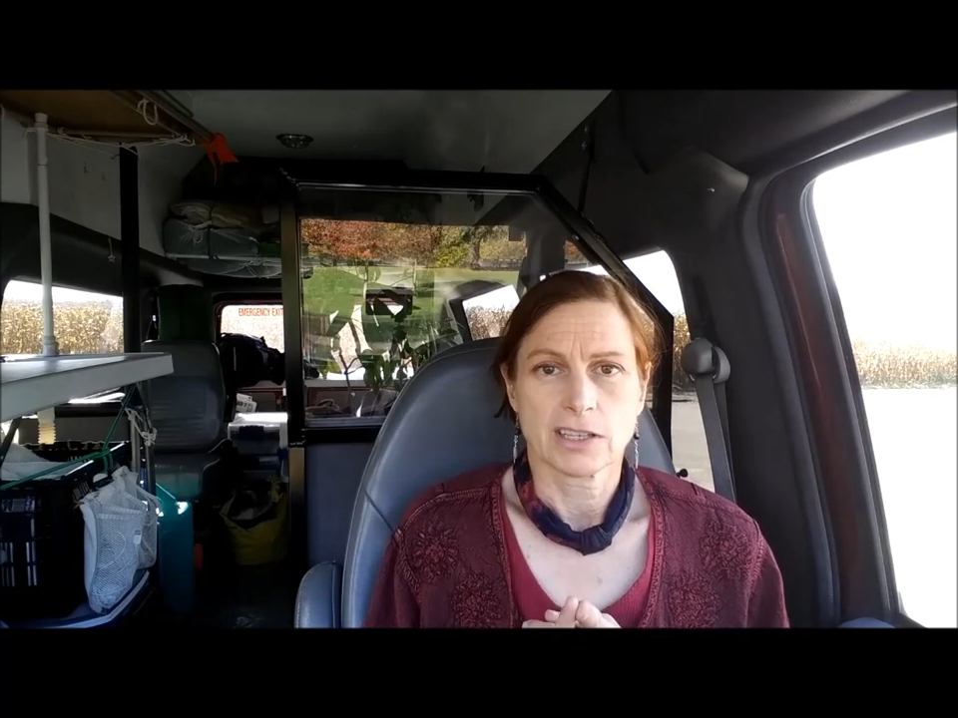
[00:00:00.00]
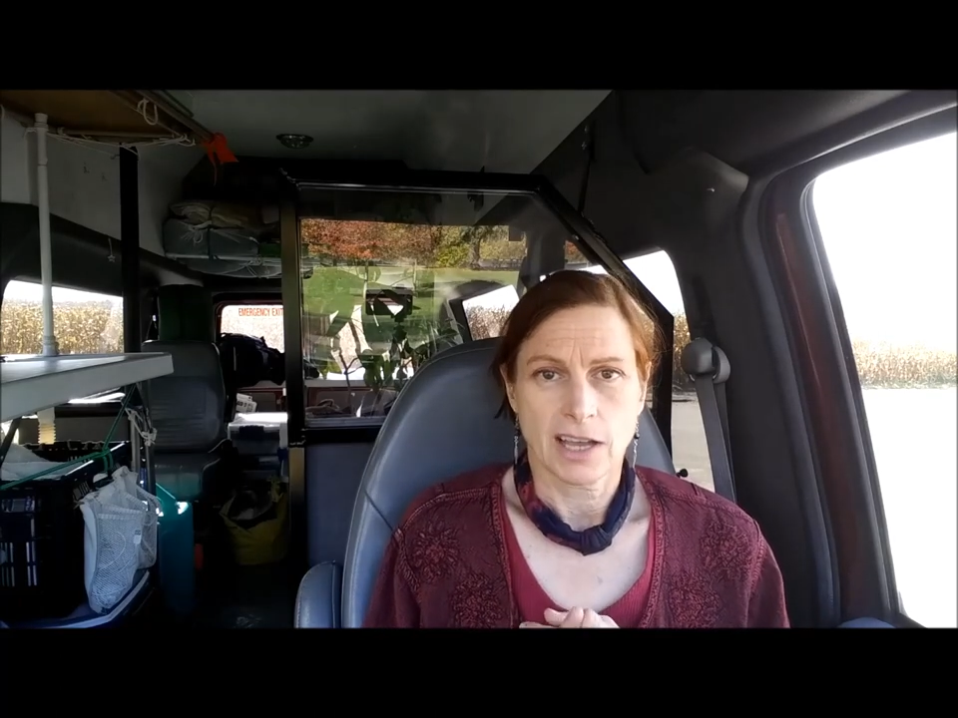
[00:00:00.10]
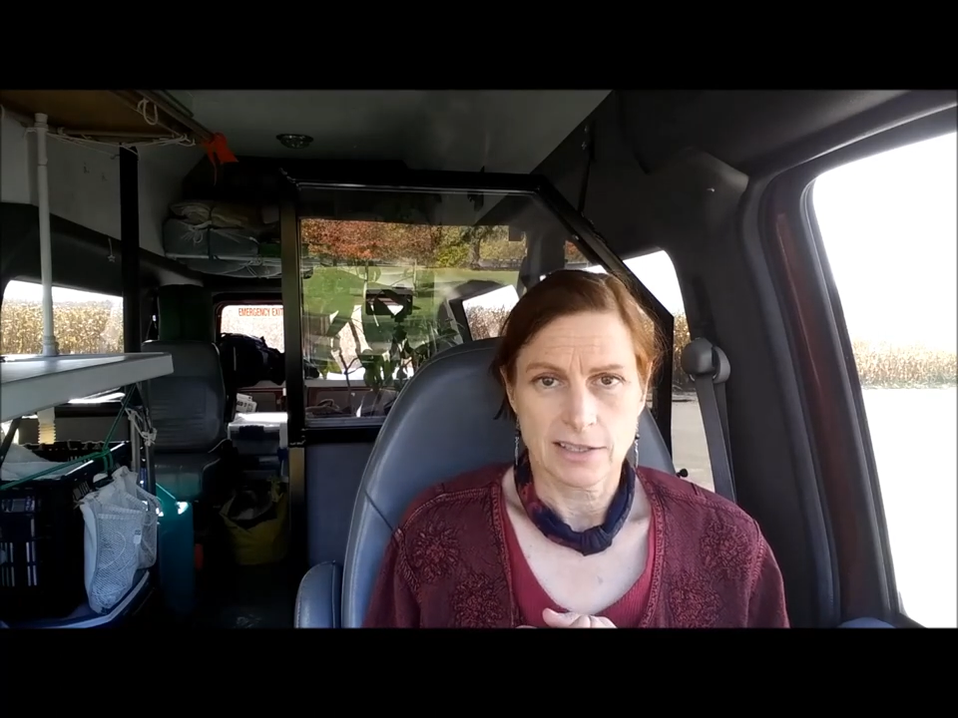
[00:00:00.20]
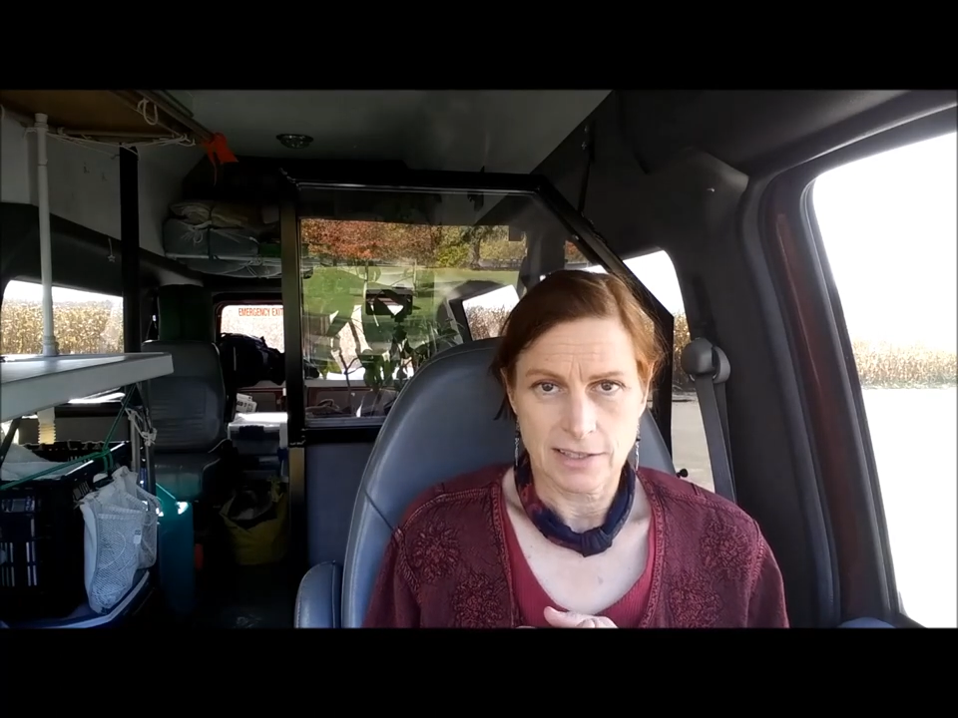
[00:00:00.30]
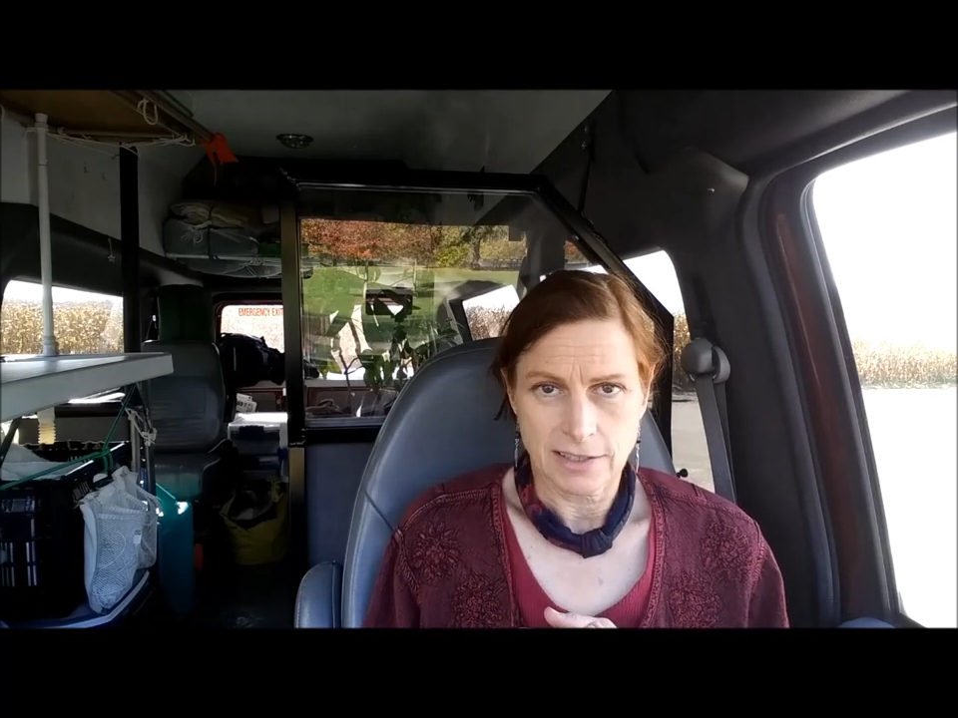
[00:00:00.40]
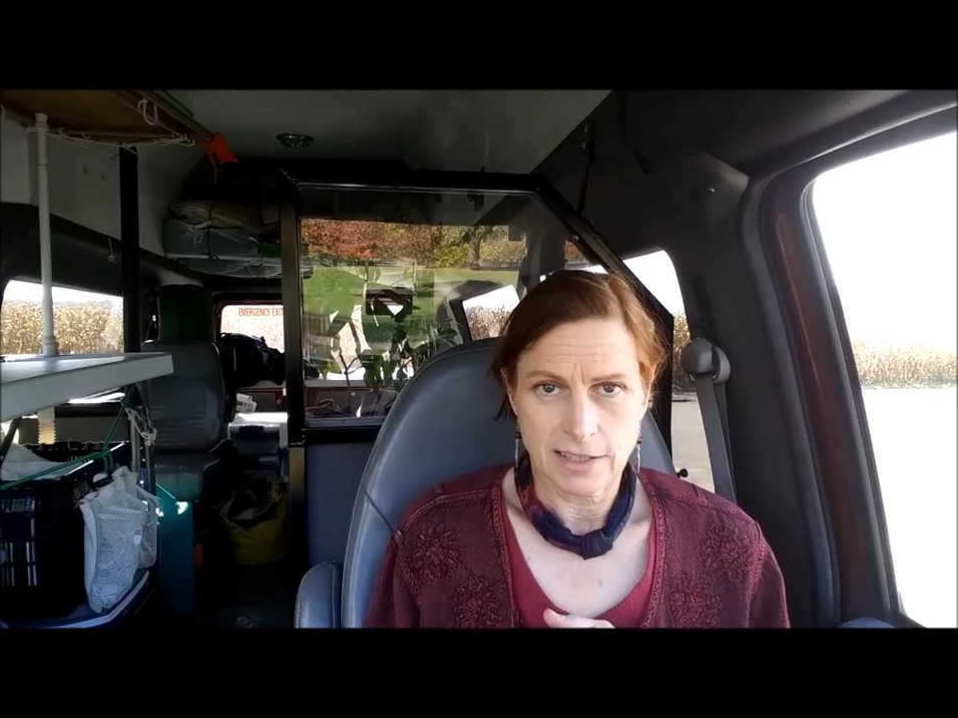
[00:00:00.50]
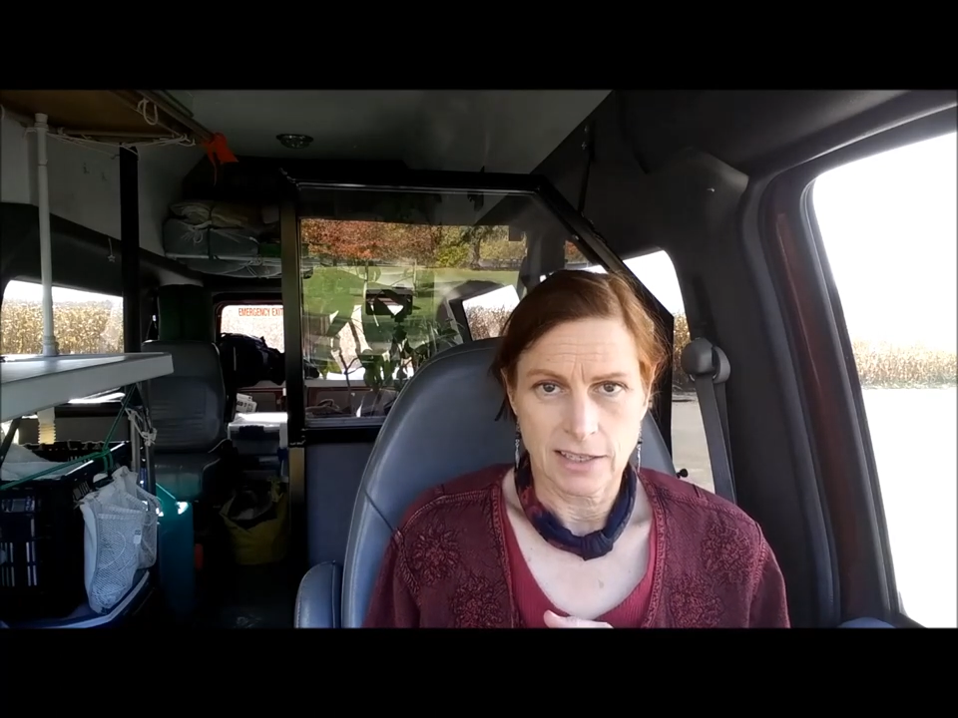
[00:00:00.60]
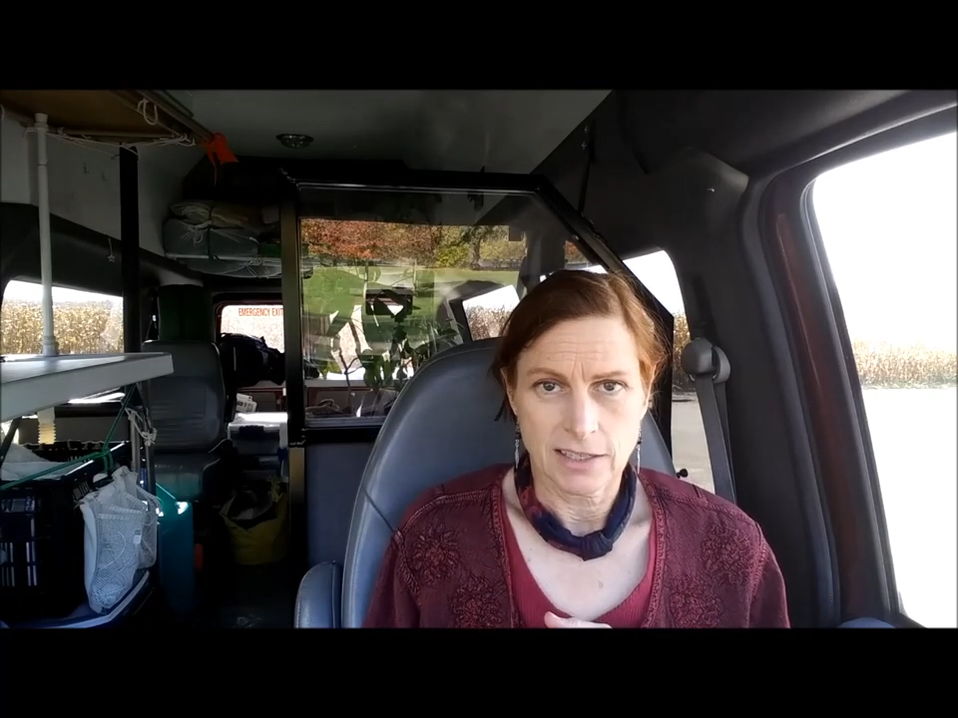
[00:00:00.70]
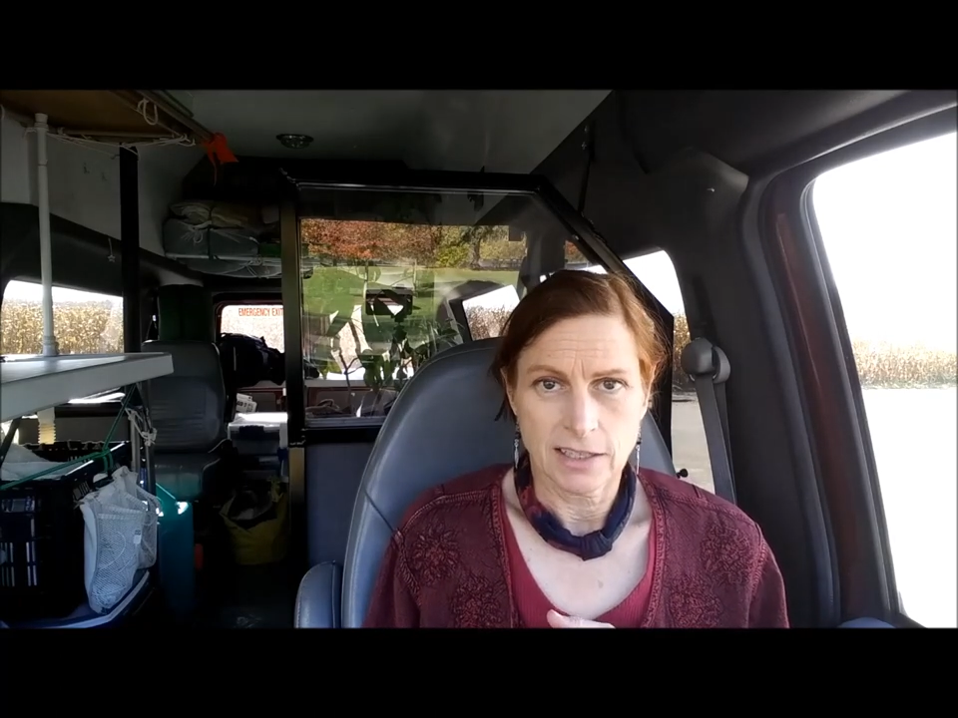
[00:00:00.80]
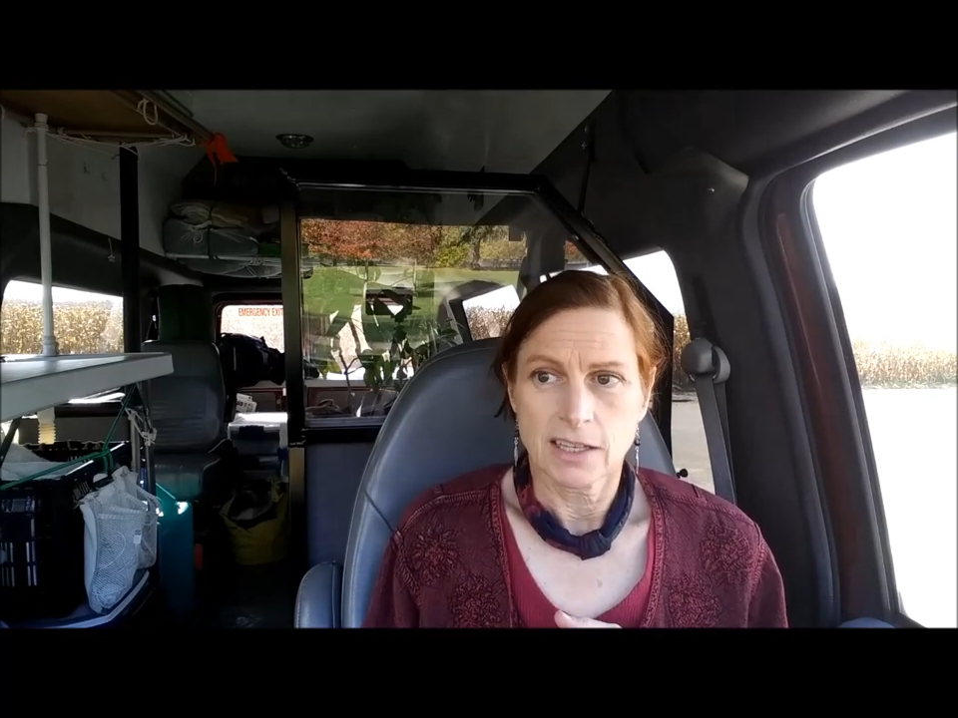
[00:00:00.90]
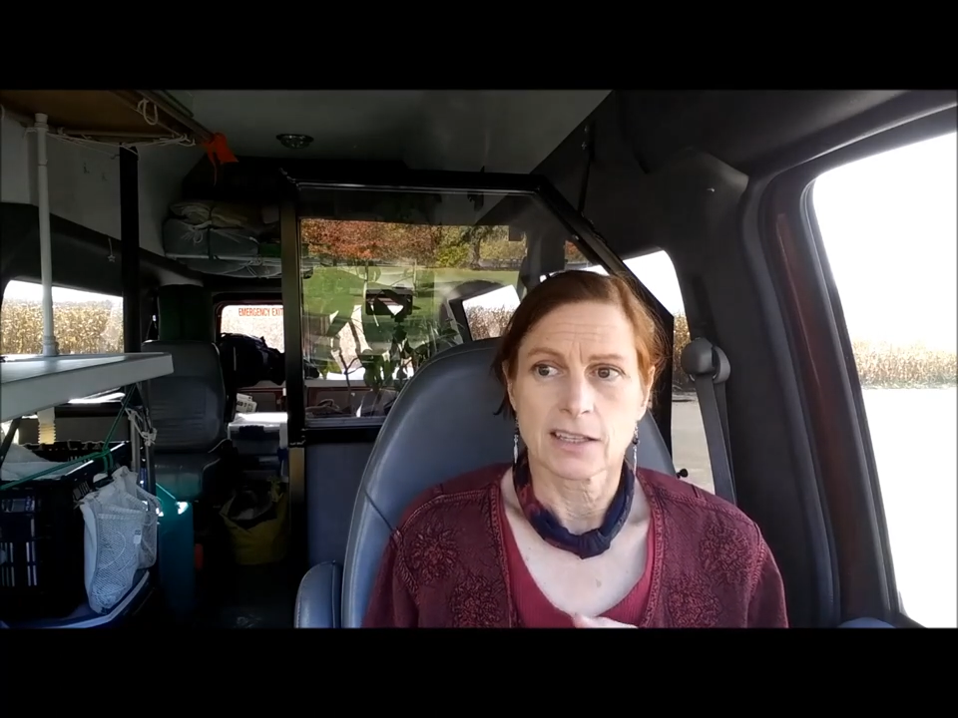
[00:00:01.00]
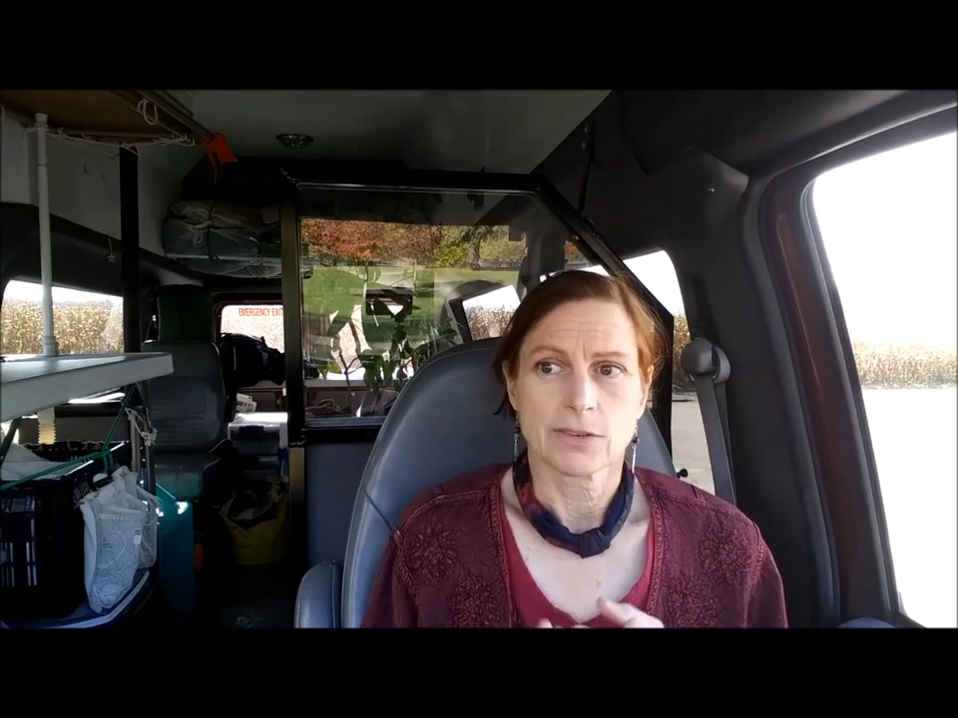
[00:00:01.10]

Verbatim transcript: gasoline.